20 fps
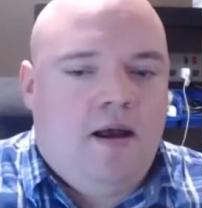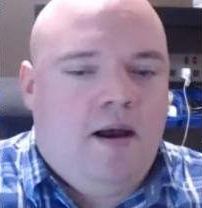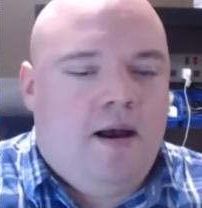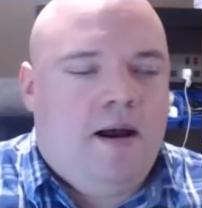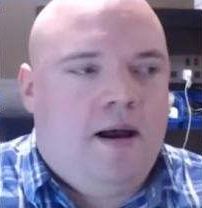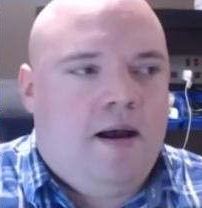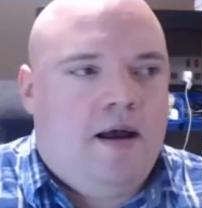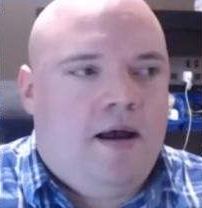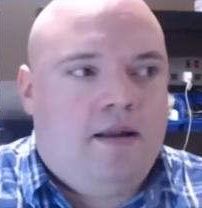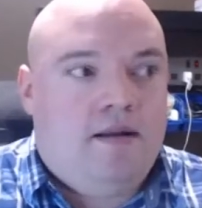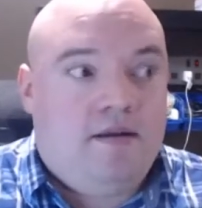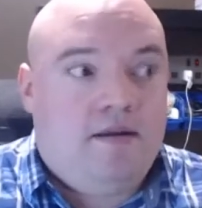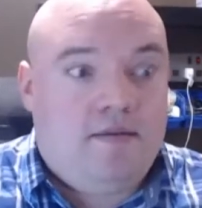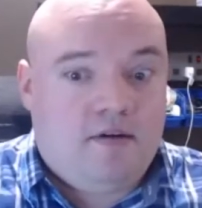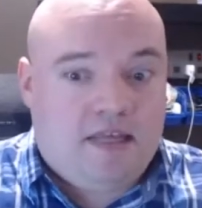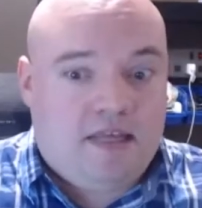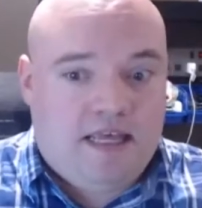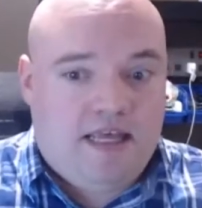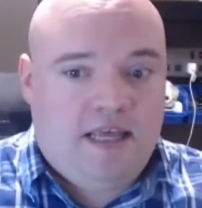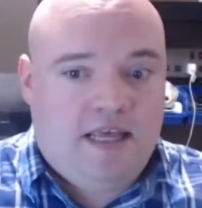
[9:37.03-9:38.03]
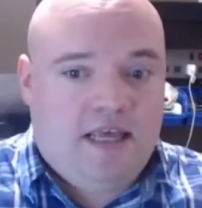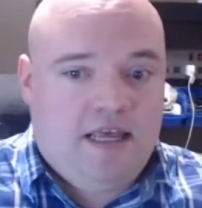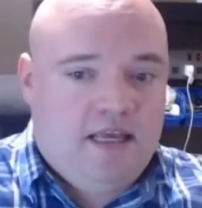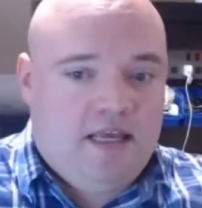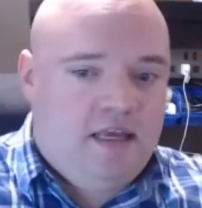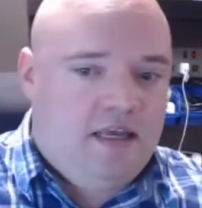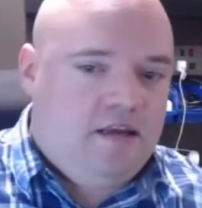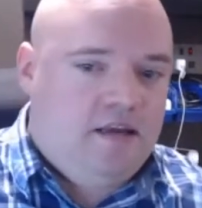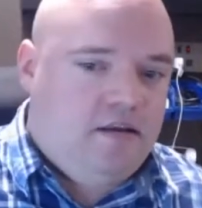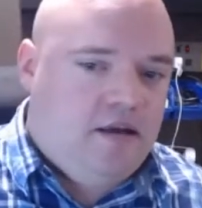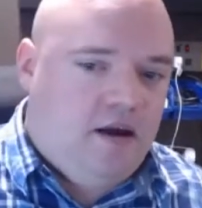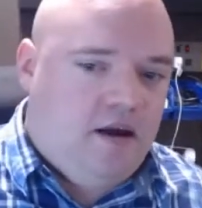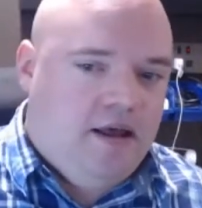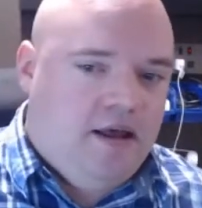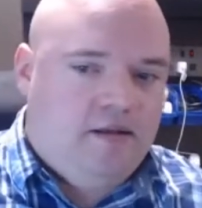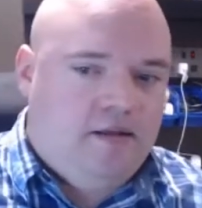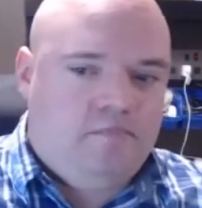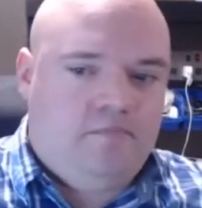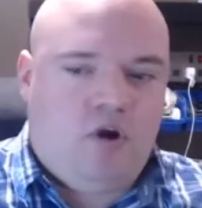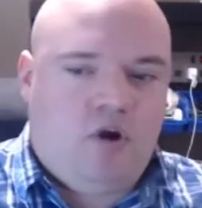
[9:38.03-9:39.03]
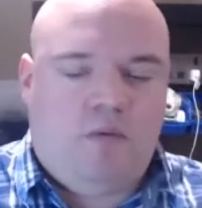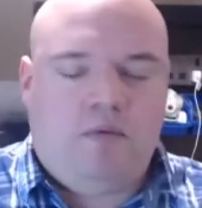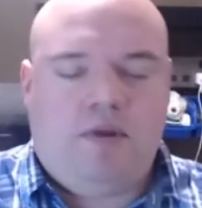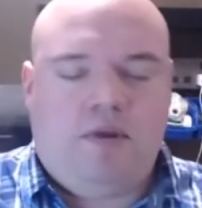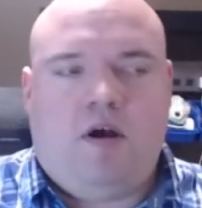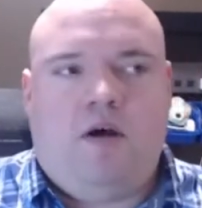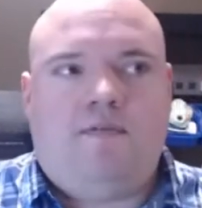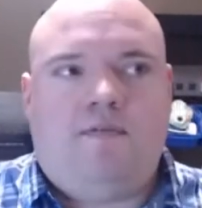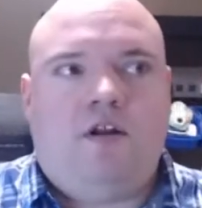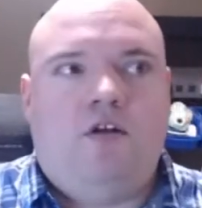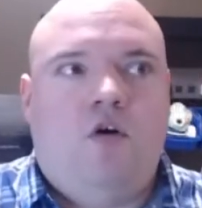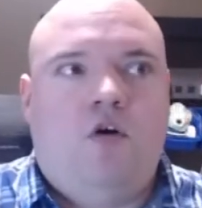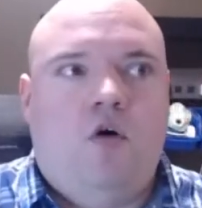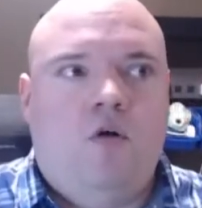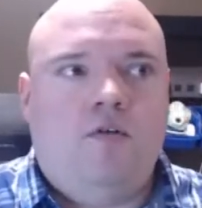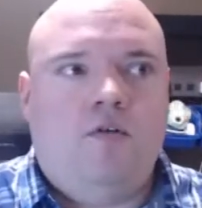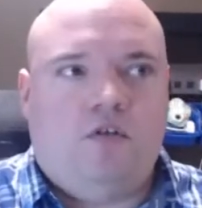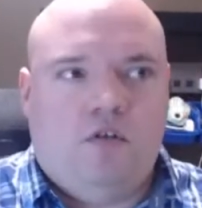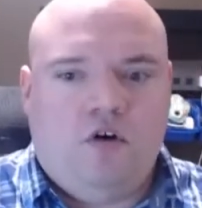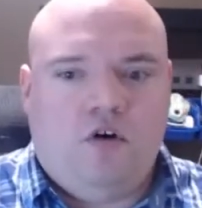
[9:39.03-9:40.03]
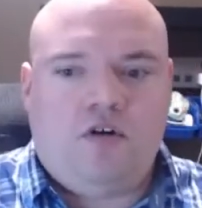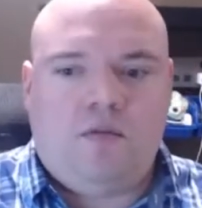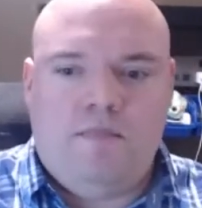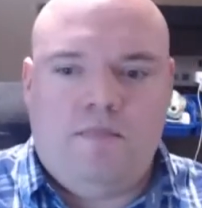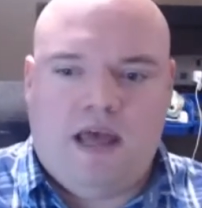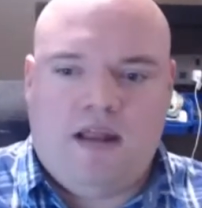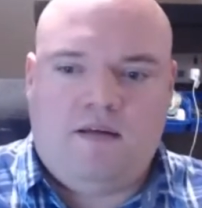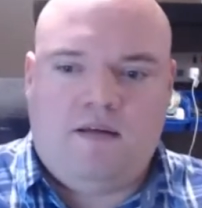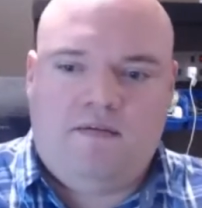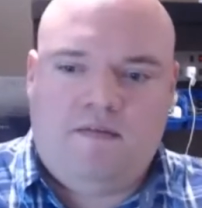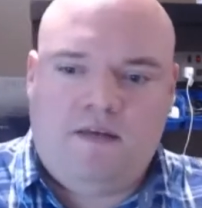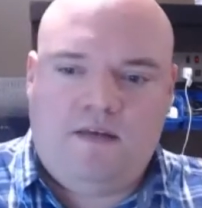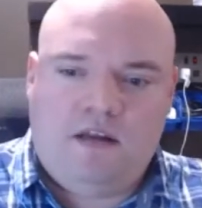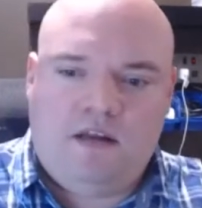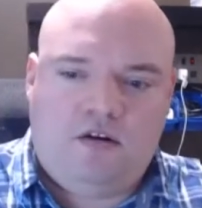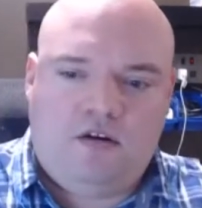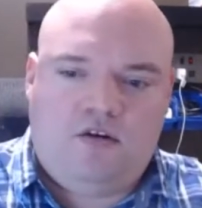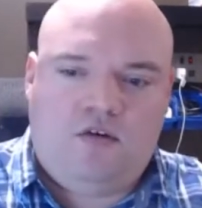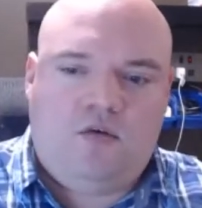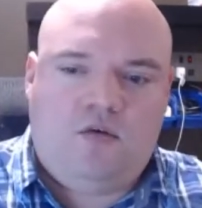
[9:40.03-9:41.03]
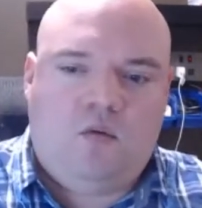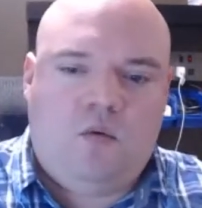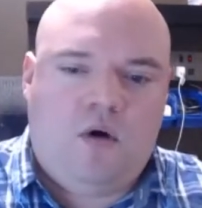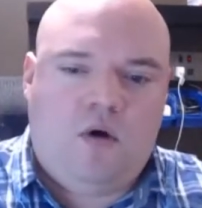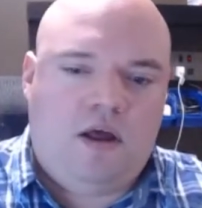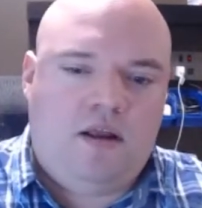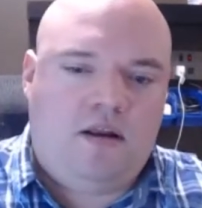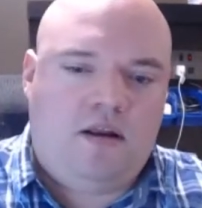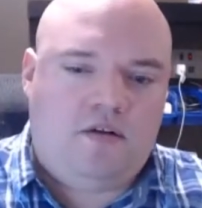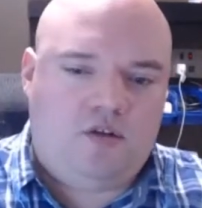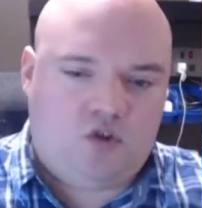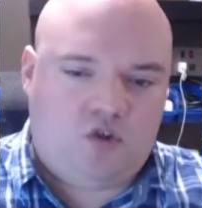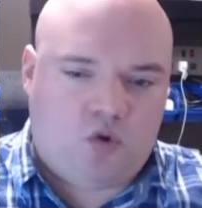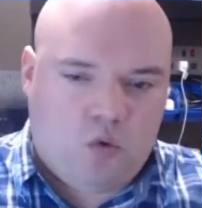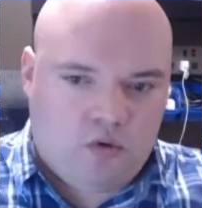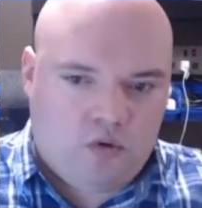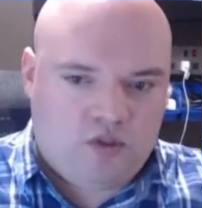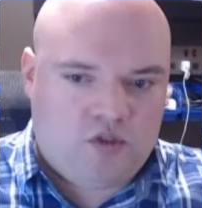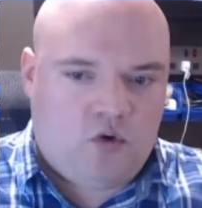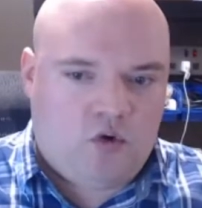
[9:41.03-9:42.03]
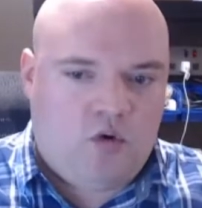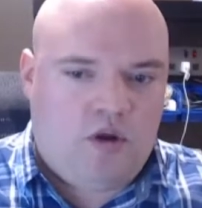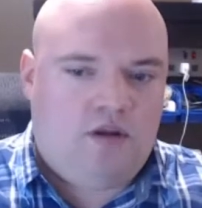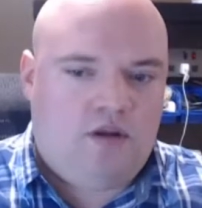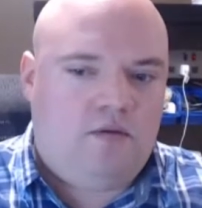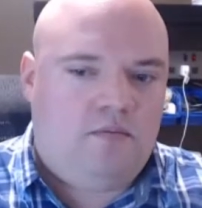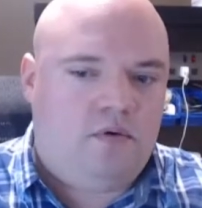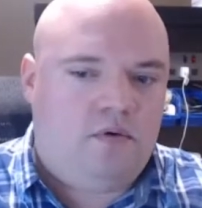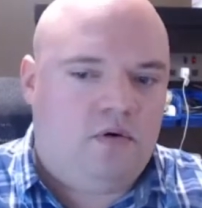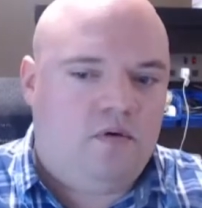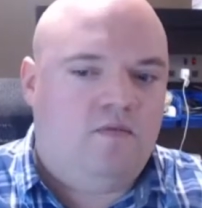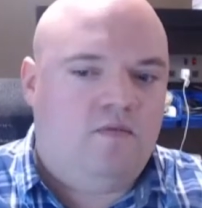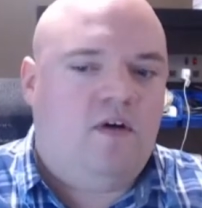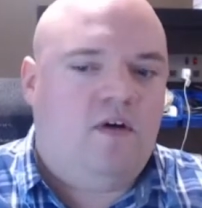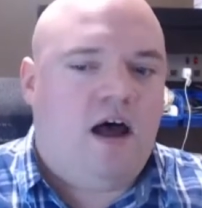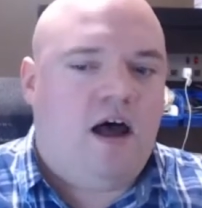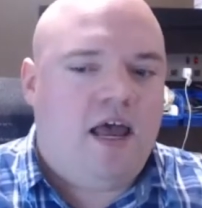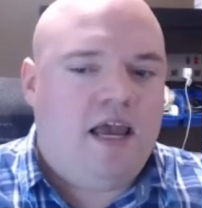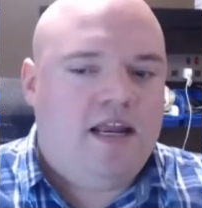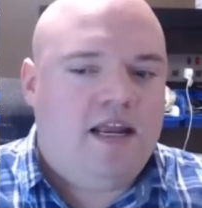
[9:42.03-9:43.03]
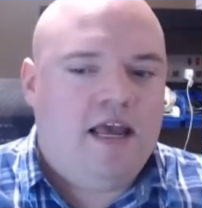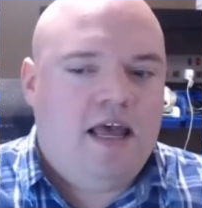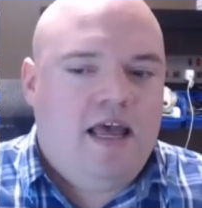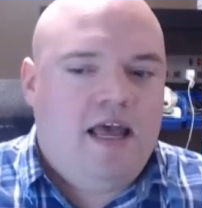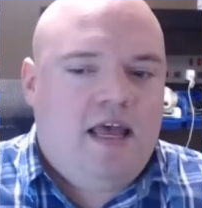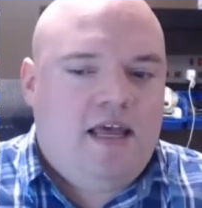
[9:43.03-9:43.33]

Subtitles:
Another key and probably often overlooked benefit to what SOAR is going to provide